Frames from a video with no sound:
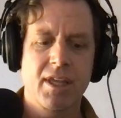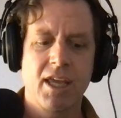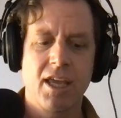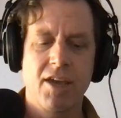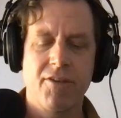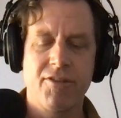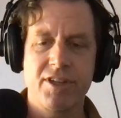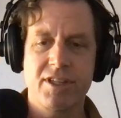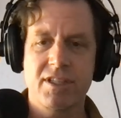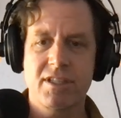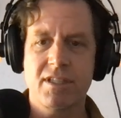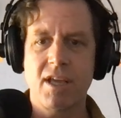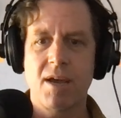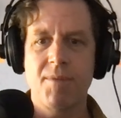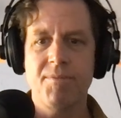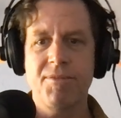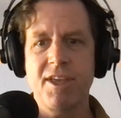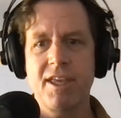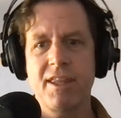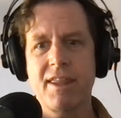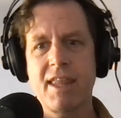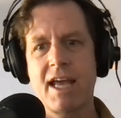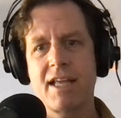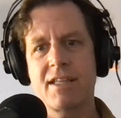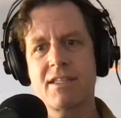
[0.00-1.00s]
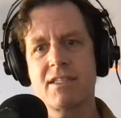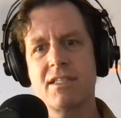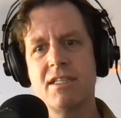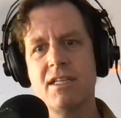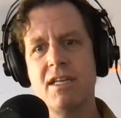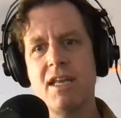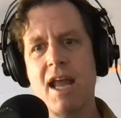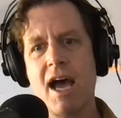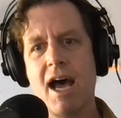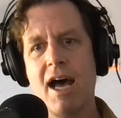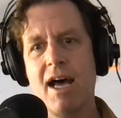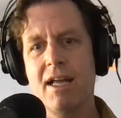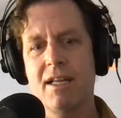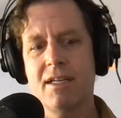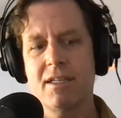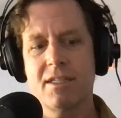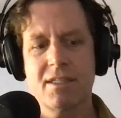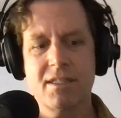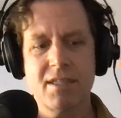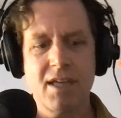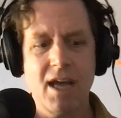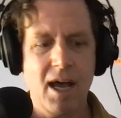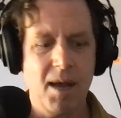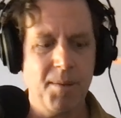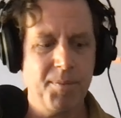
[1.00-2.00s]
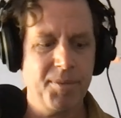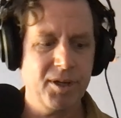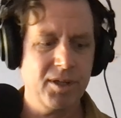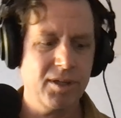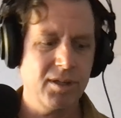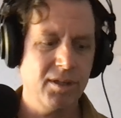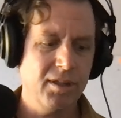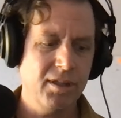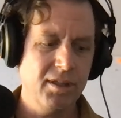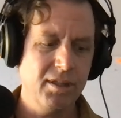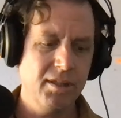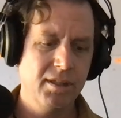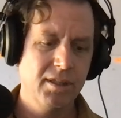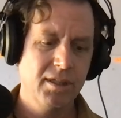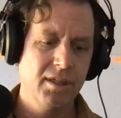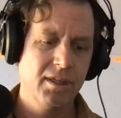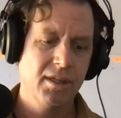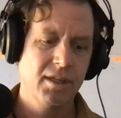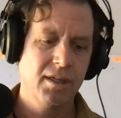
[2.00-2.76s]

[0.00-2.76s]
if it's something that's not topical,